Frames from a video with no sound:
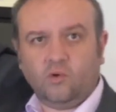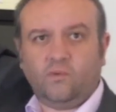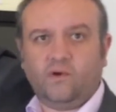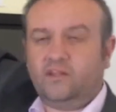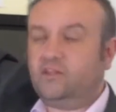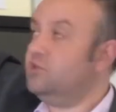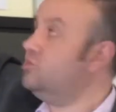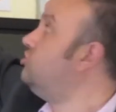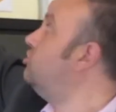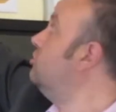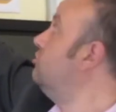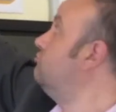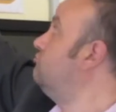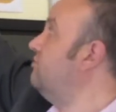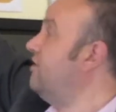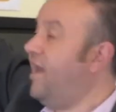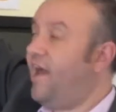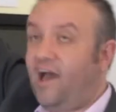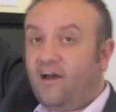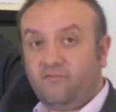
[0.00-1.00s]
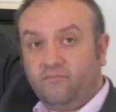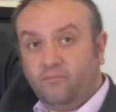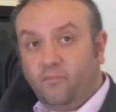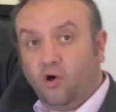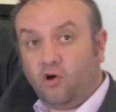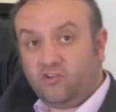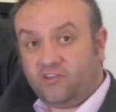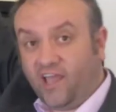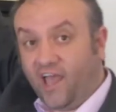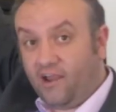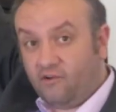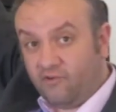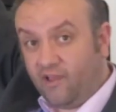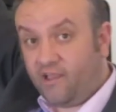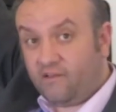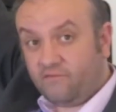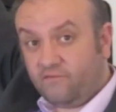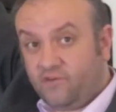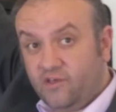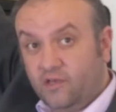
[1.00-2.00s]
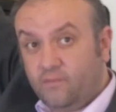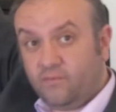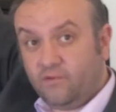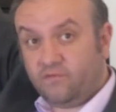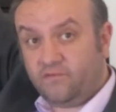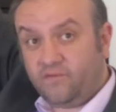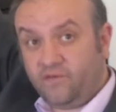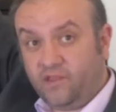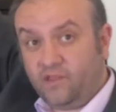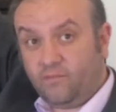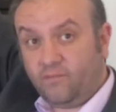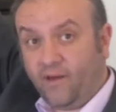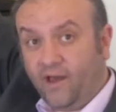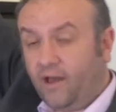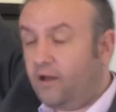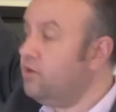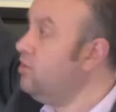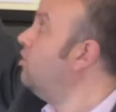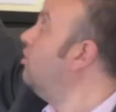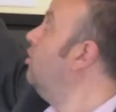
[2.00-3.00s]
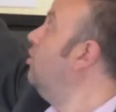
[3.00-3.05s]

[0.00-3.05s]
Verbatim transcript: where the children have more direct verbal feedback.